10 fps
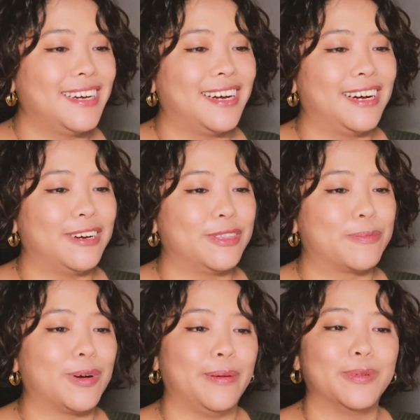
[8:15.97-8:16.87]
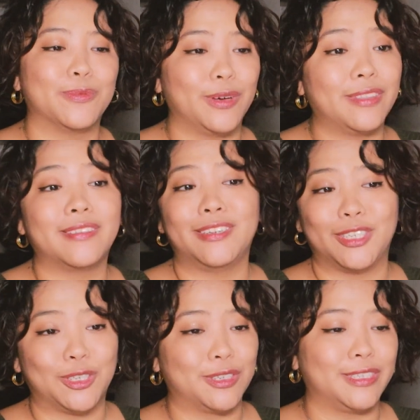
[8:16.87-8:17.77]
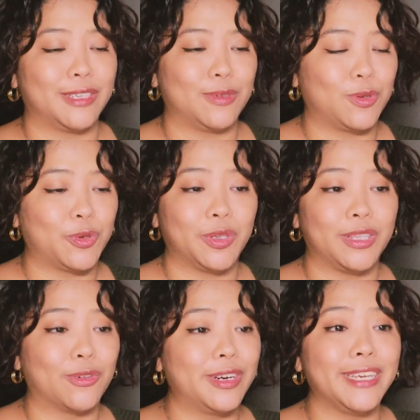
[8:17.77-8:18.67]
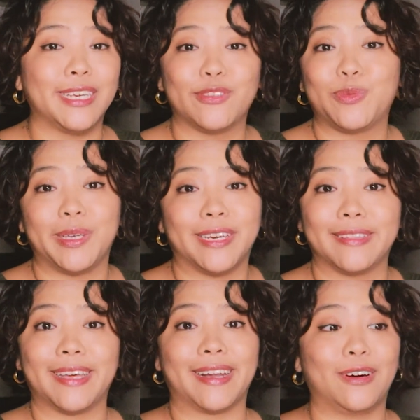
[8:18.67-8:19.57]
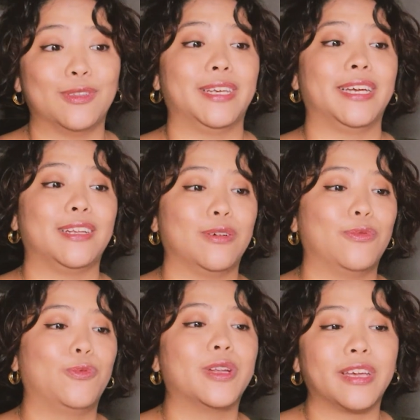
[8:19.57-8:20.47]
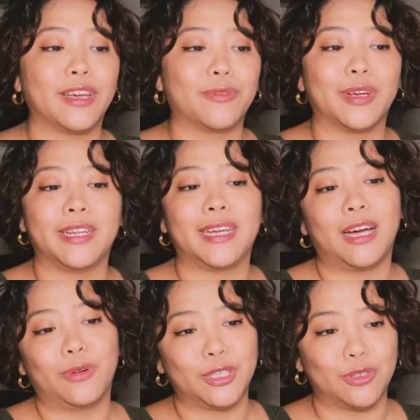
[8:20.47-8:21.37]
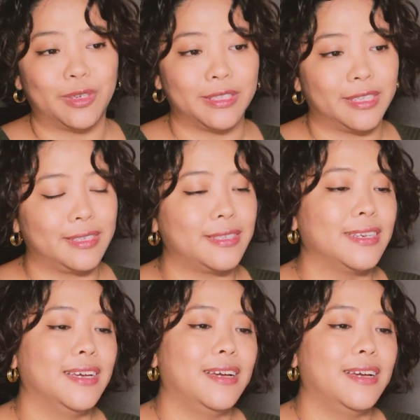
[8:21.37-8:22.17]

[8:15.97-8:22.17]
The problem with traditional executive search, it already gives me again that outline of what I can write, how I should write this,